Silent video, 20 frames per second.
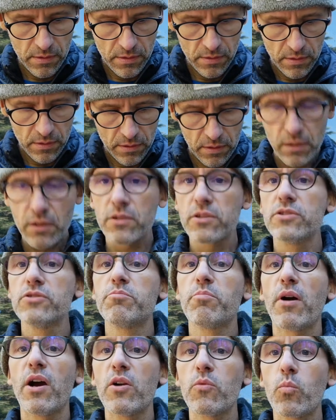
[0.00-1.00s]
conclude
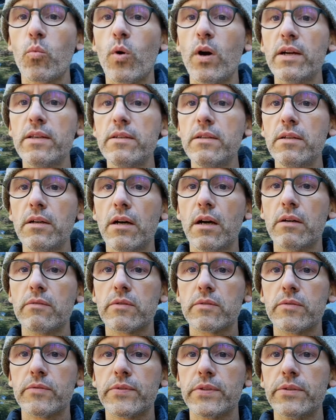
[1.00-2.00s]
part 1 of the
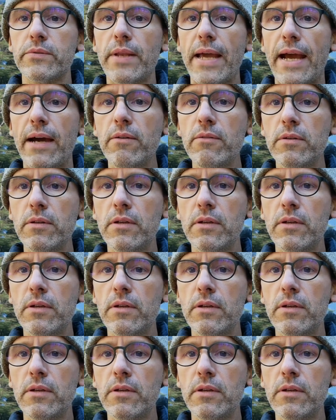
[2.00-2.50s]
review now,